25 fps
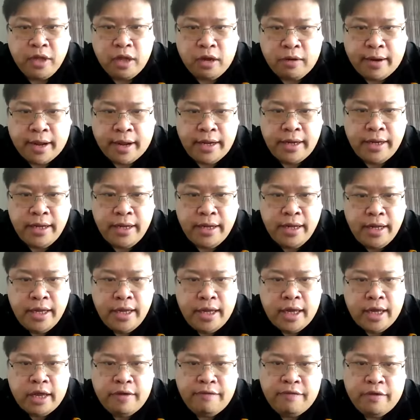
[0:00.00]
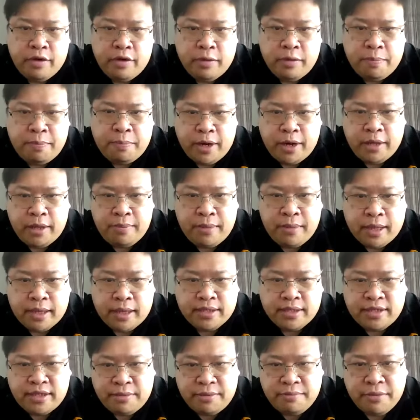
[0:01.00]
All right. If you were to put in a
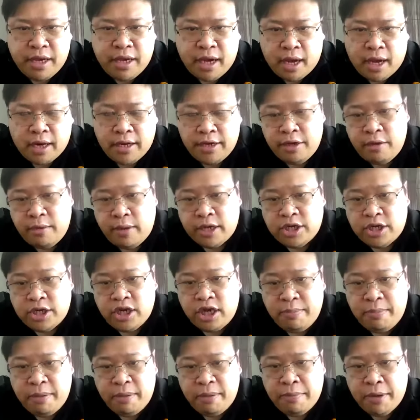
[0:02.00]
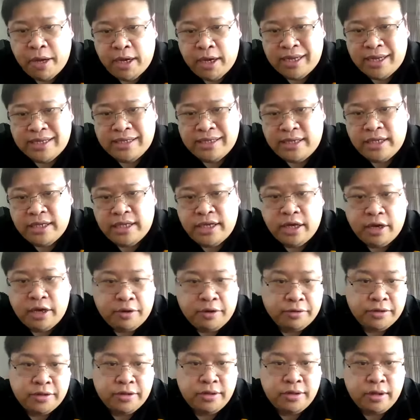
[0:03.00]
SIM card, you actually be burning
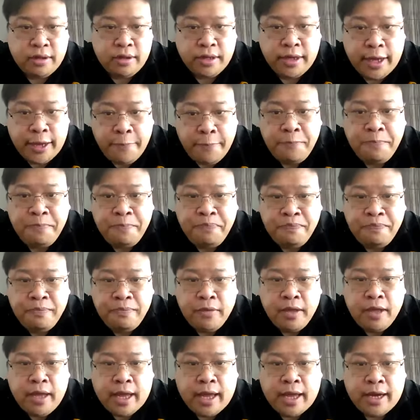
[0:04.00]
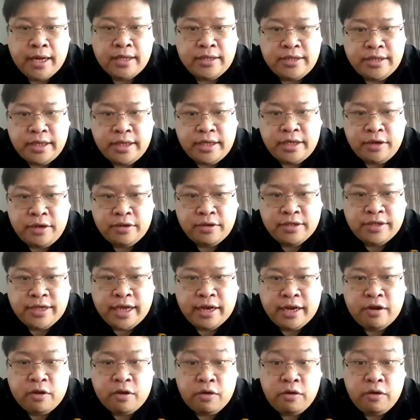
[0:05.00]
CTOs. Okay. And the CTOs
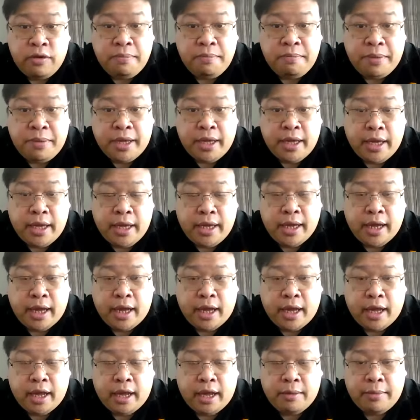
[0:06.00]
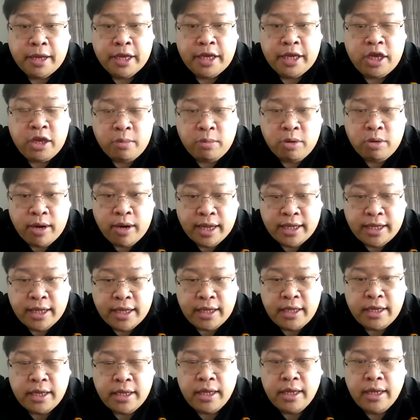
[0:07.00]
can only be
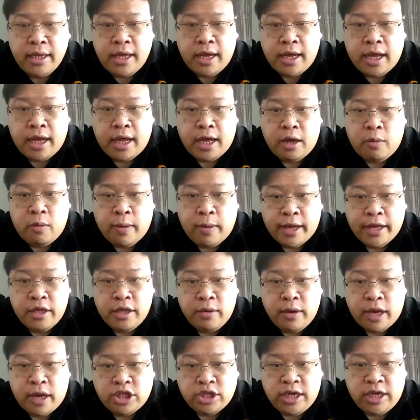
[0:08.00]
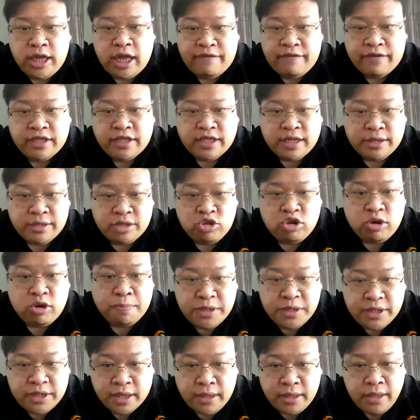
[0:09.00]
accumulated when you actually have a
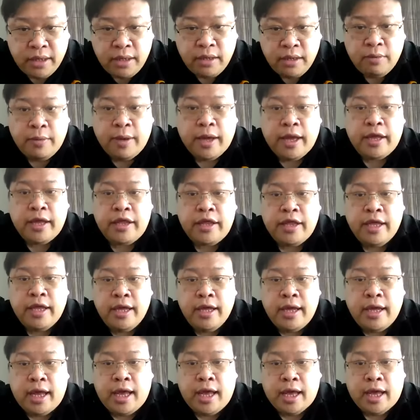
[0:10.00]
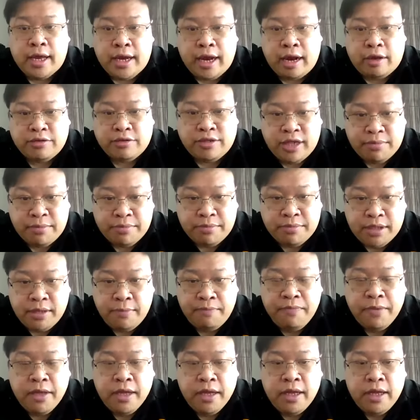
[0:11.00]
subscription with Cloud SIMs.